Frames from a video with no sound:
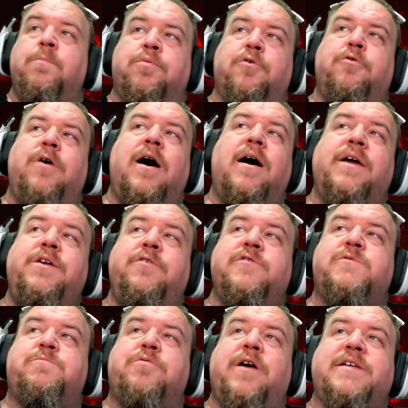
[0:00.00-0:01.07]
Brujah
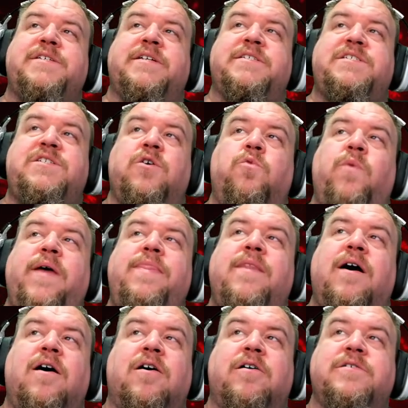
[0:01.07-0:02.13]
used Presence to win
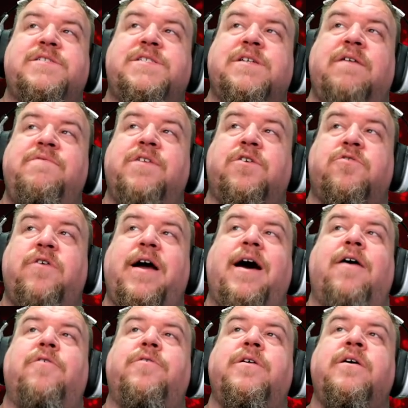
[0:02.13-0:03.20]
the hearts of the
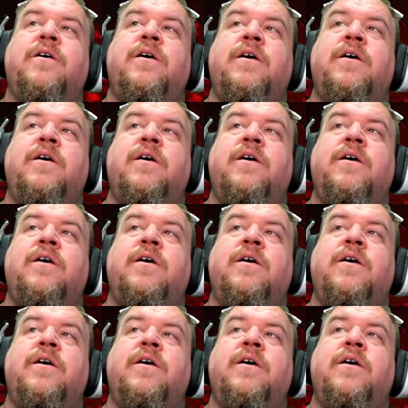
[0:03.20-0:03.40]
crowd,